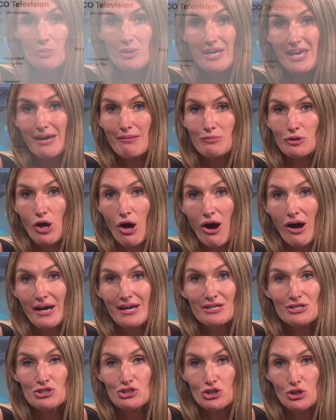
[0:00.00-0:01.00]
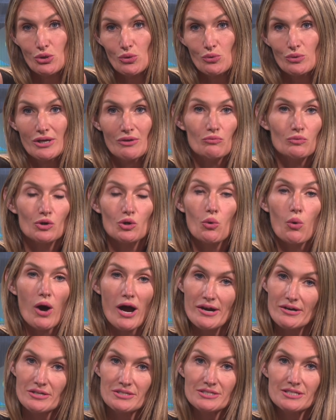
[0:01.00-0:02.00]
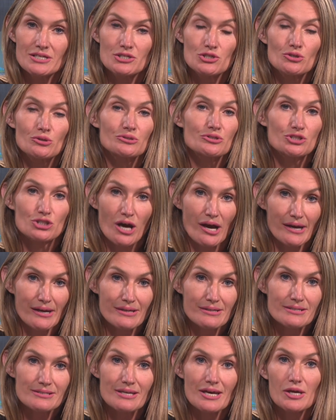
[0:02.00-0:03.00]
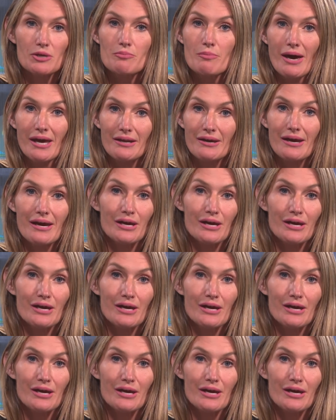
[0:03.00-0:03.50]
became law in June and requires digital giants like Meta